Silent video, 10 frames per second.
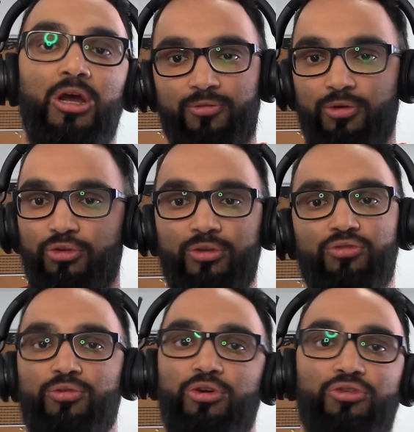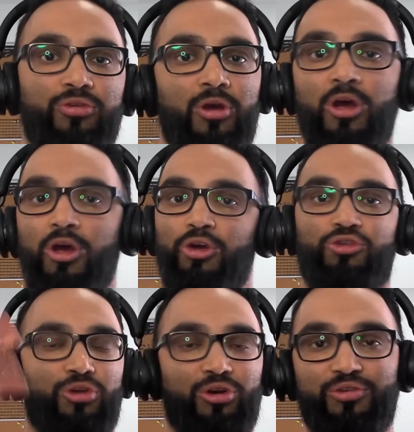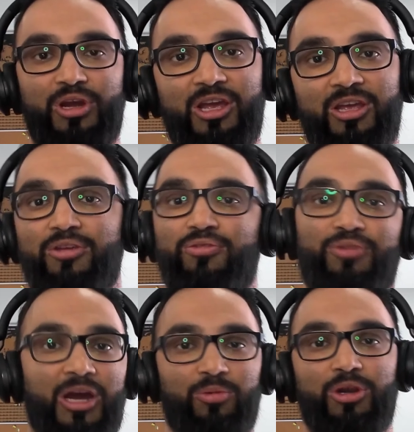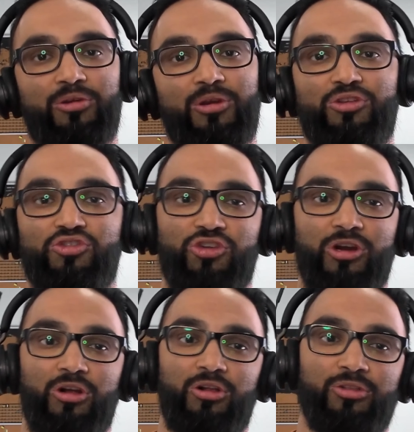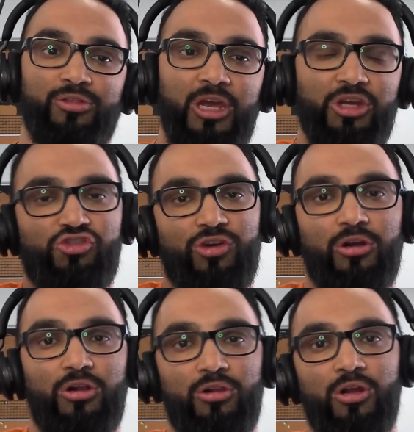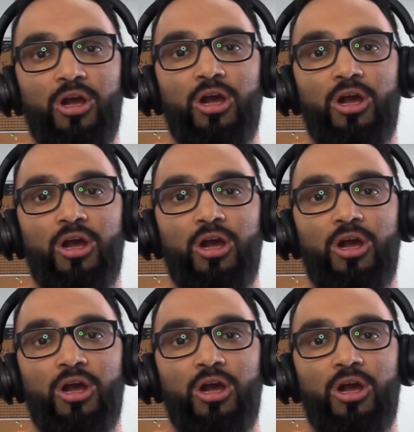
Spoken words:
First things first, survey, you find where you need to drill, they drill.